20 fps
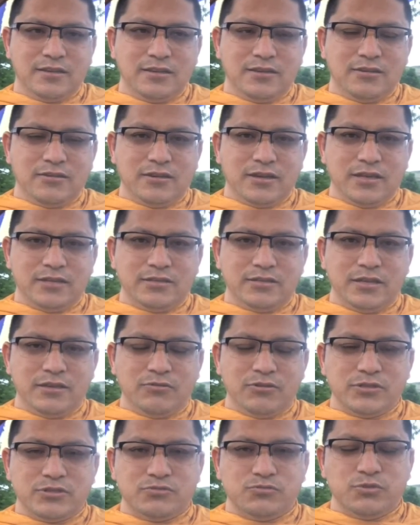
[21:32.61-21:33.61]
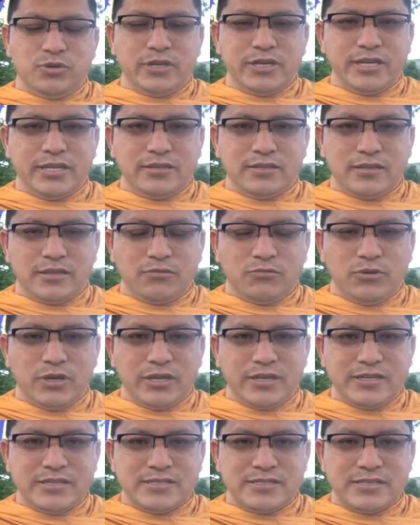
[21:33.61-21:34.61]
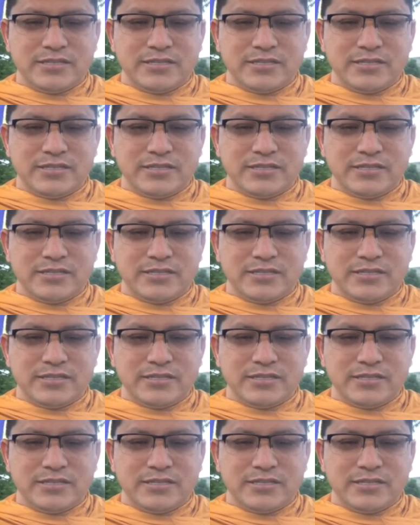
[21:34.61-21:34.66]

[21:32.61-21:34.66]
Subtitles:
And he was worried that where is